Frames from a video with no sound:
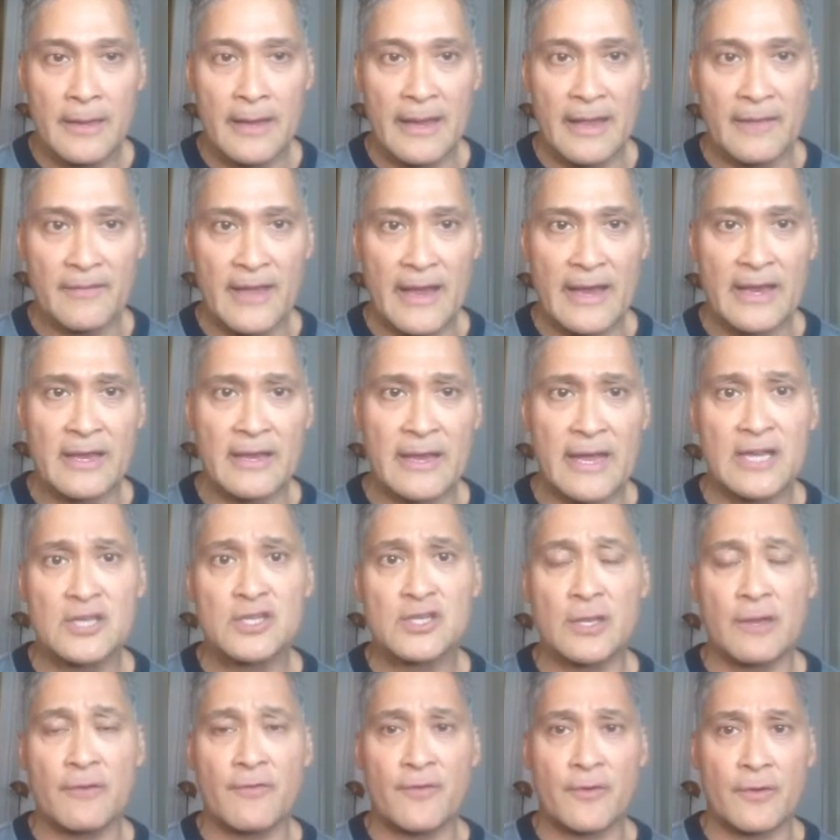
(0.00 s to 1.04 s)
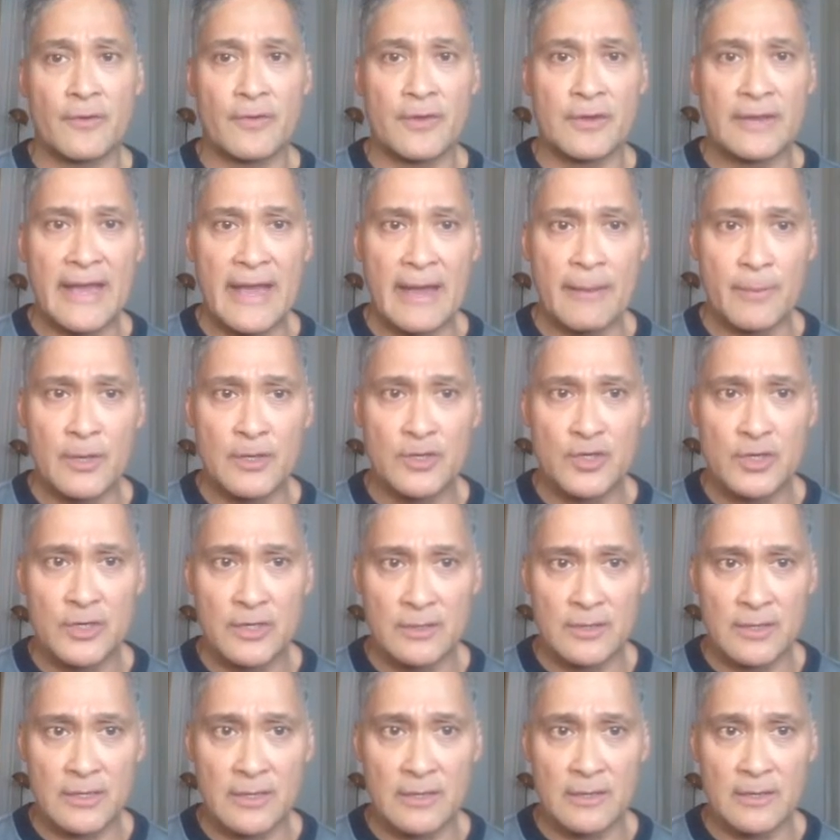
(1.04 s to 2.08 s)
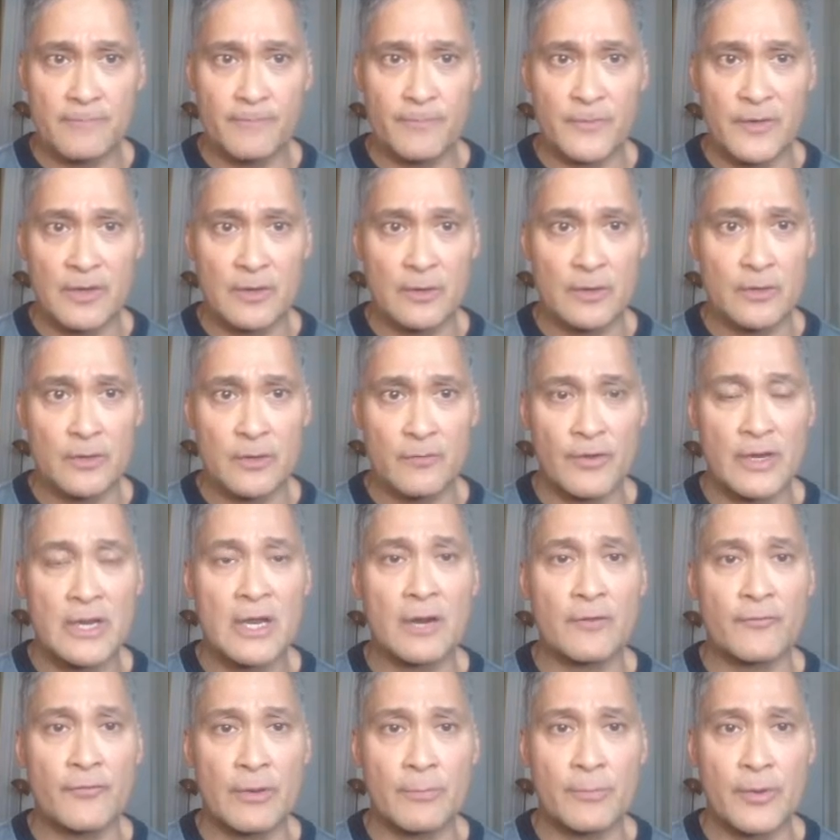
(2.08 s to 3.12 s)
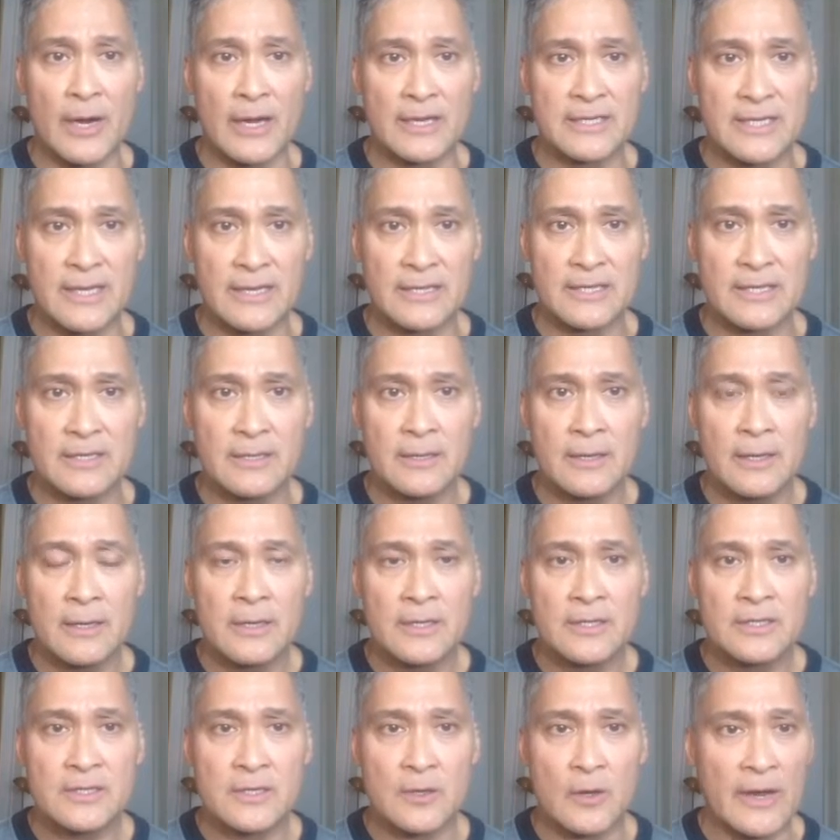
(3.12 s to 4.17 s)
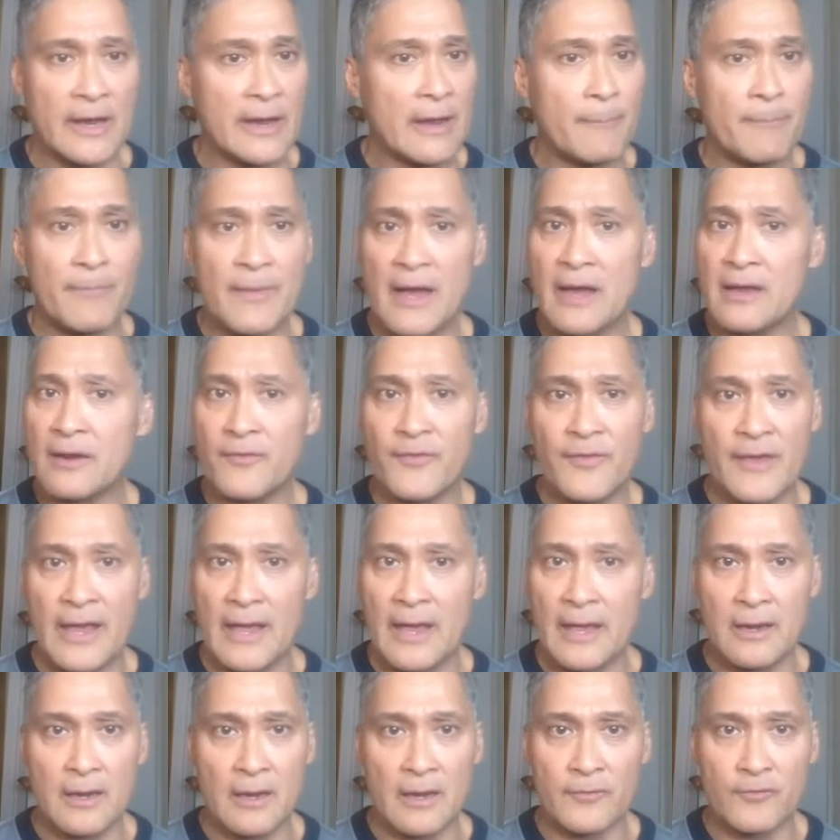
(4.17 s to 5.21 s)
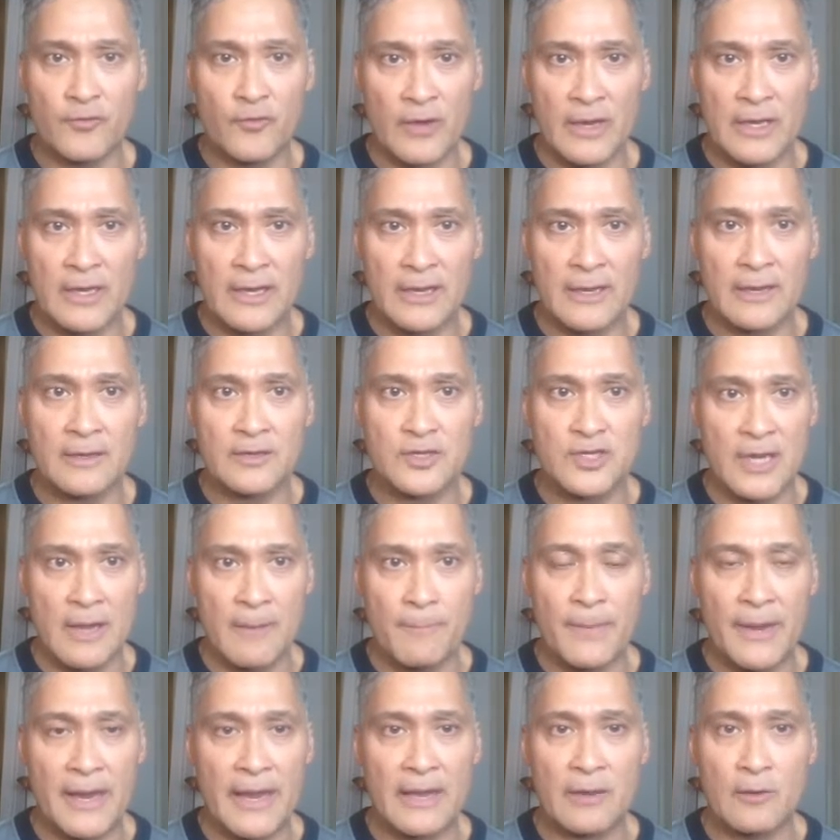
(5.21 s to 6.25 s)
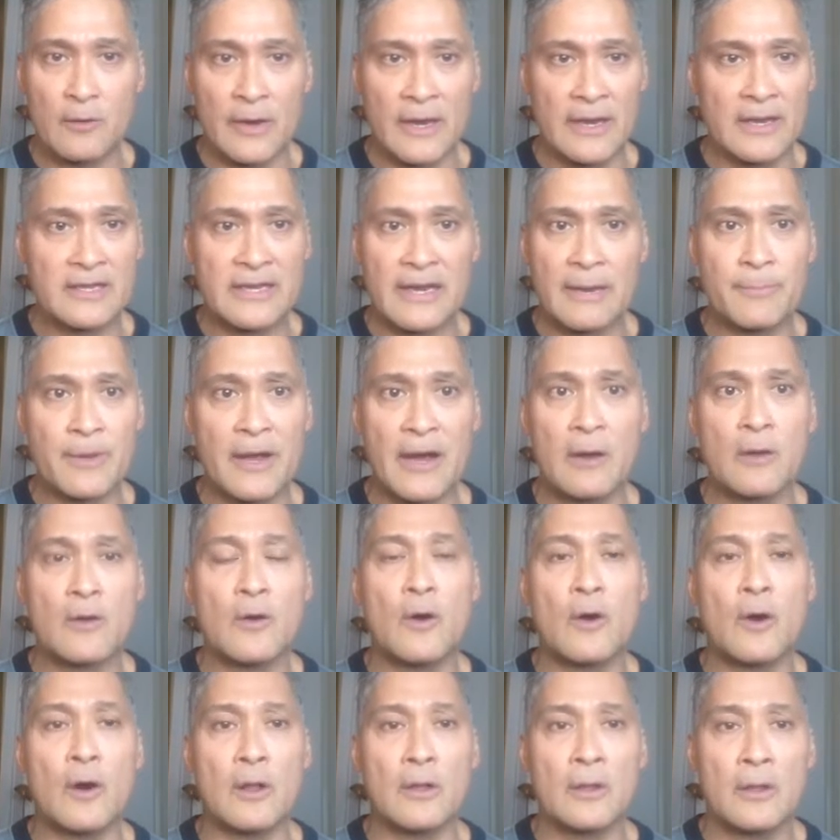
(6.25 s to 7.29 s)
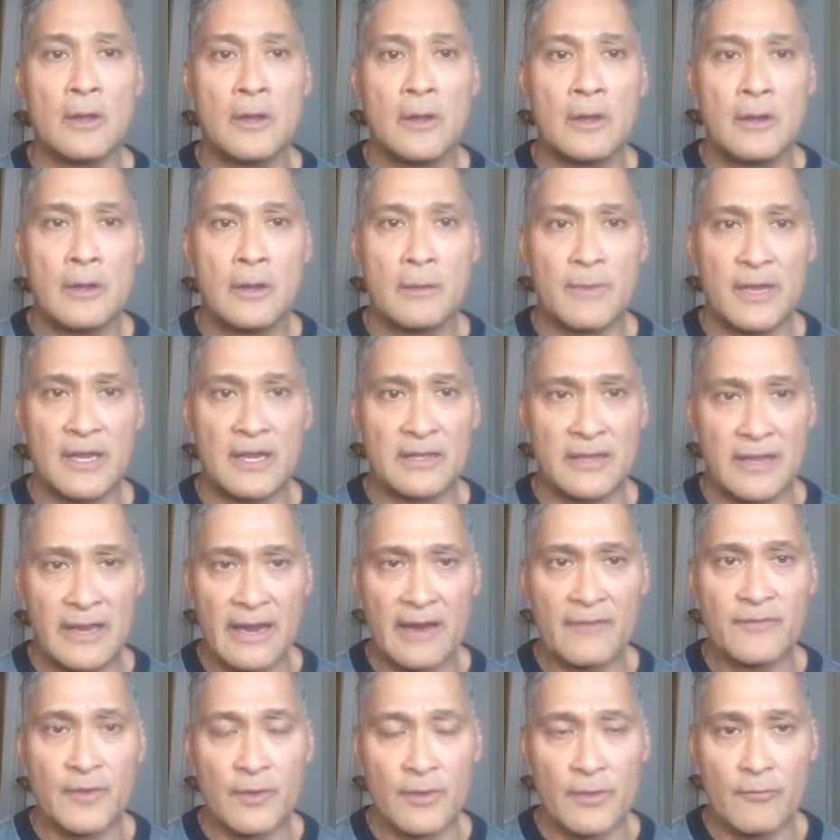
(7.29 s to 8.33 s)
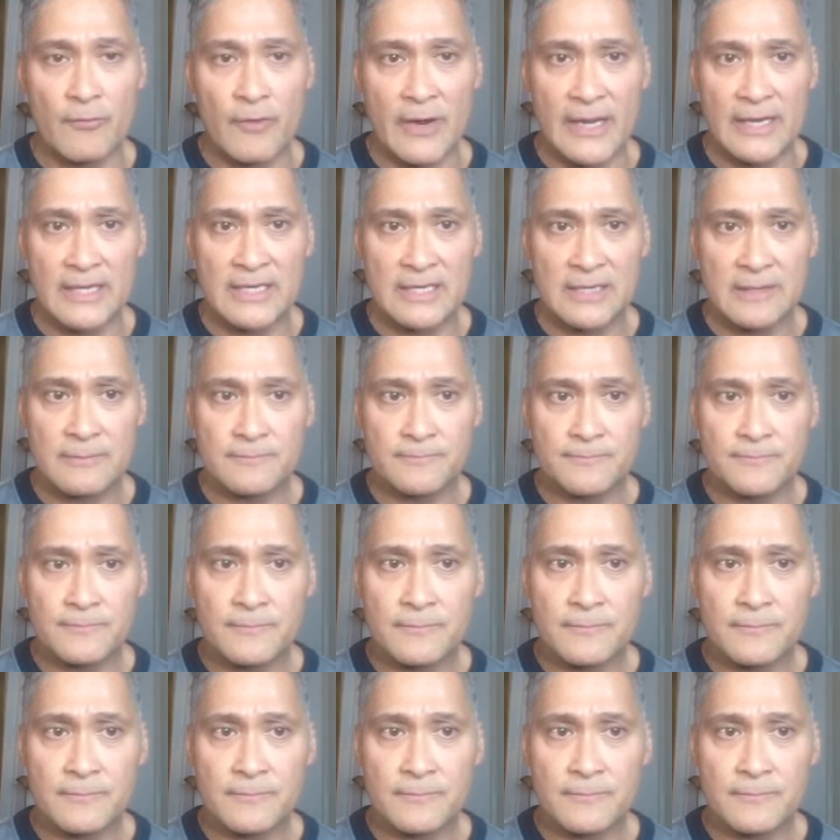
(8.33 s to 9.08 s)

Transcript: and that can actually further damage your recovery process. So I am not a fan of drinking champagne or any type of alcohol immediately after the race.